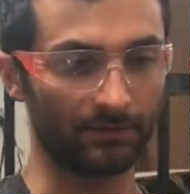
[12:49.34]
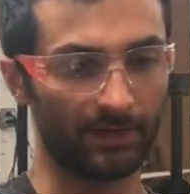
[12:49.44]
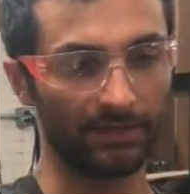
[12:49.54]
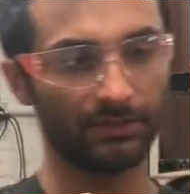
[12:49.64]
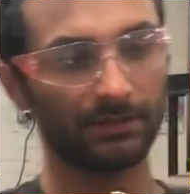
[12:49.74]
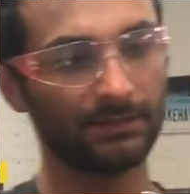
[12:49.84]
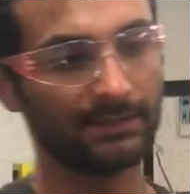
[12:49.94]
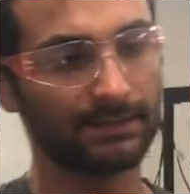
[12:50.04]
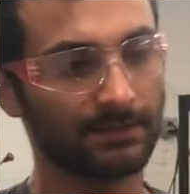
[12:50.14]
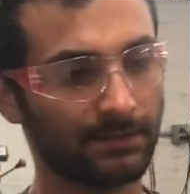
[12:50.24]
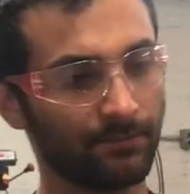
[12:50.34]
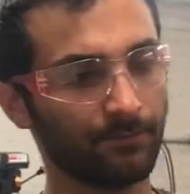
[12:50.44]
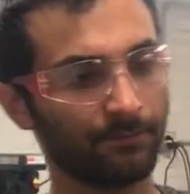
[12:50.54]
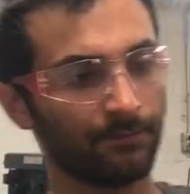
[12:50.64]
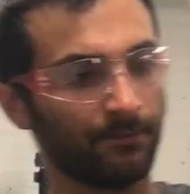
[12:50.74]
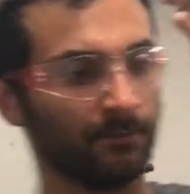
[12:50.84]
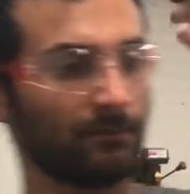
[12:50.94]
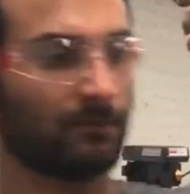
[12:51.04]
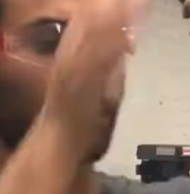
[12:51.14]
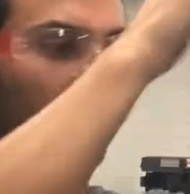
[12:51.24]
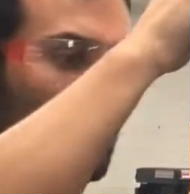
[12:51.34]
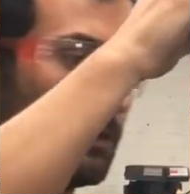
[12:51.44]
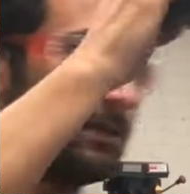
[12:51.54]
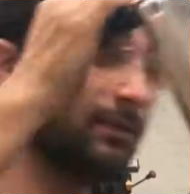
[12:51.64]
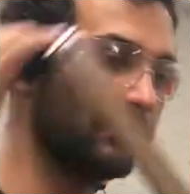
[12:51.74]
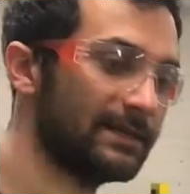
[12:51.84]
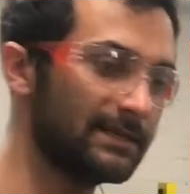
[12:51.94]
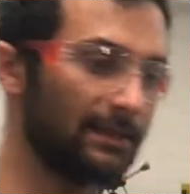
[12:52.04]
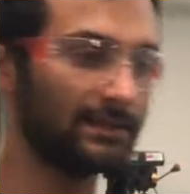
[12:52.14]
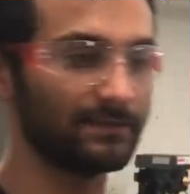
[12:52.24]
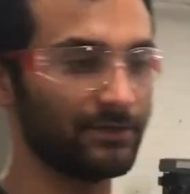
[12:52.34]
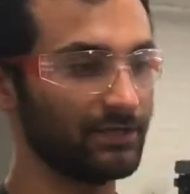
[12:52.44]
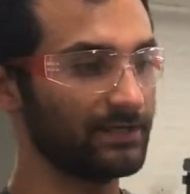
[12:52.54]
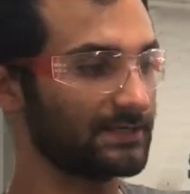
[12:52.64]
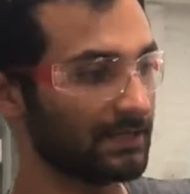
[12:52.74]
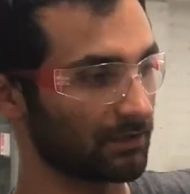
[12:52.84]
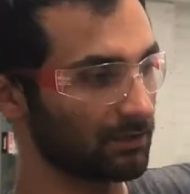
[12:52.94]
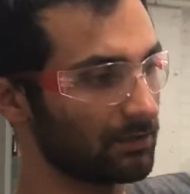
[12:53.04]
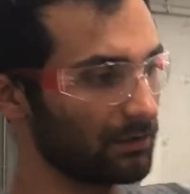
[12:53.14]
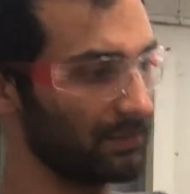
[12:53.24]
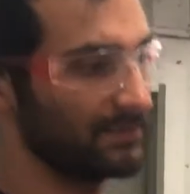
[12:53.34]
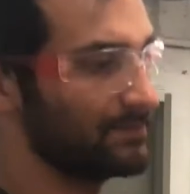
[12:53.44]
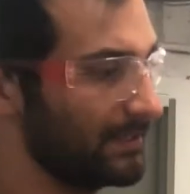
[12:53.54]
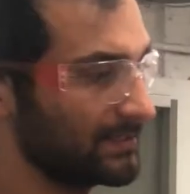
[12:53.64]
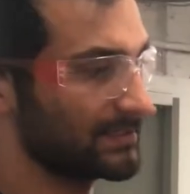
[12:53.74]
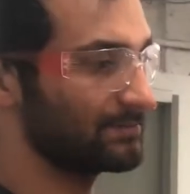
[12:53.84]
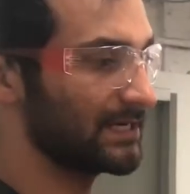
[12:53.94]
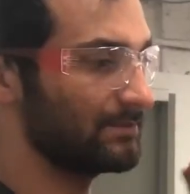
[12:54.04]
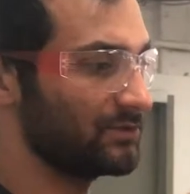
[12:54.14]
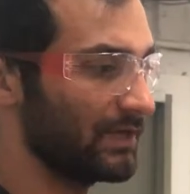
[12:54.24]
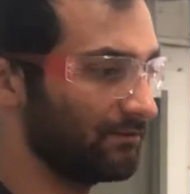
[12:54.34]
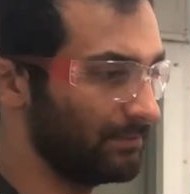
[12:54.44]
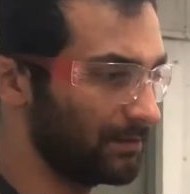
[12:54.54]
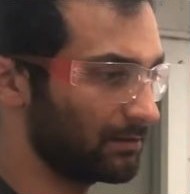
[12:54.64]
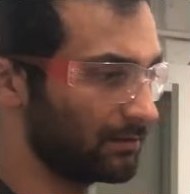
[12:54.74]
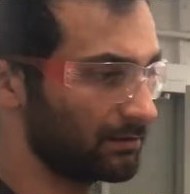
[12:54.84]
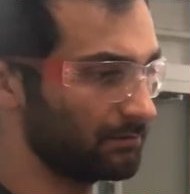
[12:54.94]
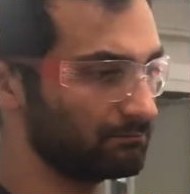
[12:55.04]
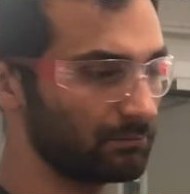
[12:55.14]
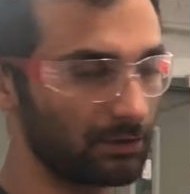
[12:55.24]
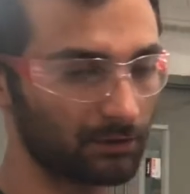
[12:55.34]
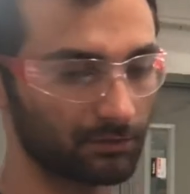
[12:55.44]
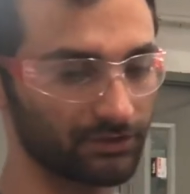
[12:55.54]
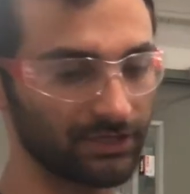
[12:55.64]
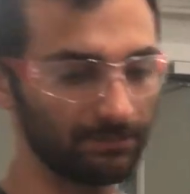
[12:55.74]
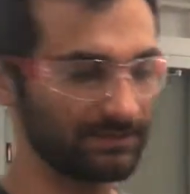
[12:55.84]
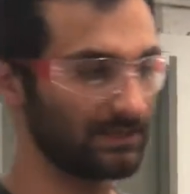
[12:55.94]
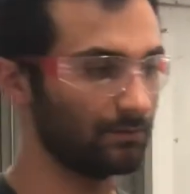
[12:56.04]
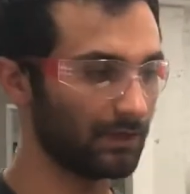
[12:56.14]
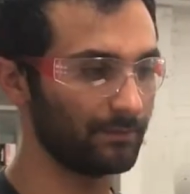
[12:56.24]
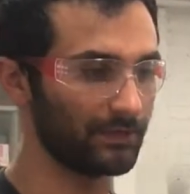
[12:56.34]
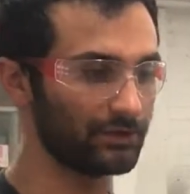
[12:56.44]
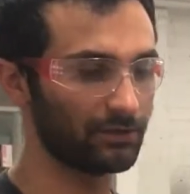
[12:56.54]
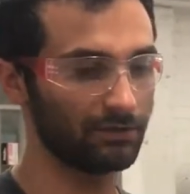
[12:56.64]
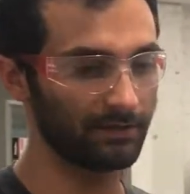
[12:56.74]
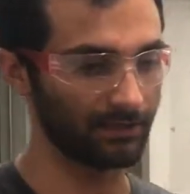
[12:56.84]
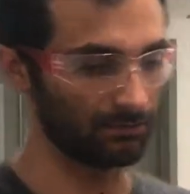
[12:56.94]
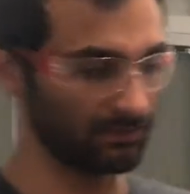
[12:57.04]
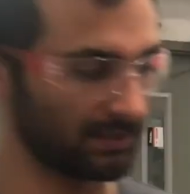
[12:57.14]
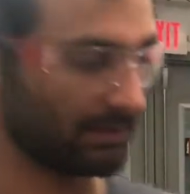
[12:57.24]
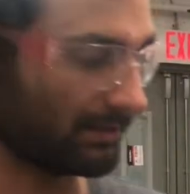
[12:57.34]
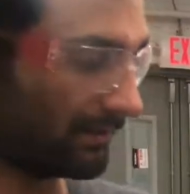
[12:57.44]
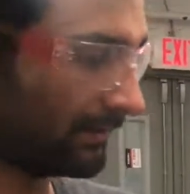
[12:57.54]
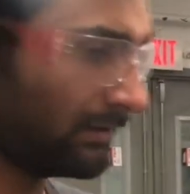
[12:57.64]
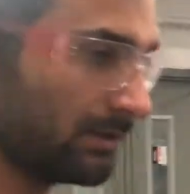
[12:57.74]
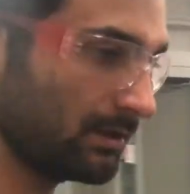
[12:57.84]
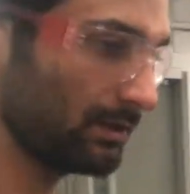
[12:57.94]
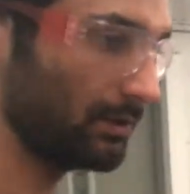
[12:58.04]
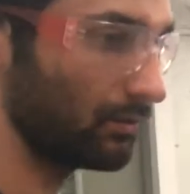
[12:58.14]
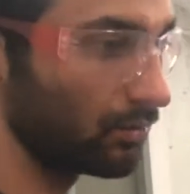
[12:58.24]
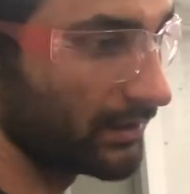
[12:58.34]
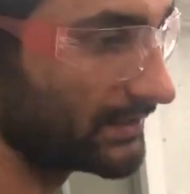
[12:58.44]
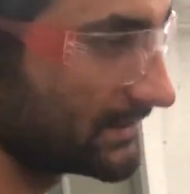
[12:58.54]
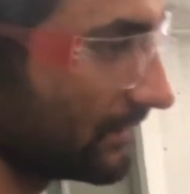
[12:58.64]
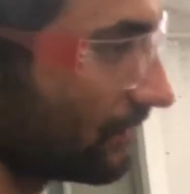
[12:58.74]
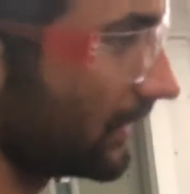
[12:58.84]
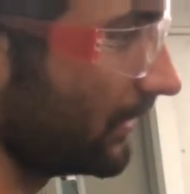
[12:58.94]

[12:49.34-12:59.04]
directions. The reason that this machine is on a cart is because sometimes you have bigger, awkward shapes, and you want to make sure that you can orient it where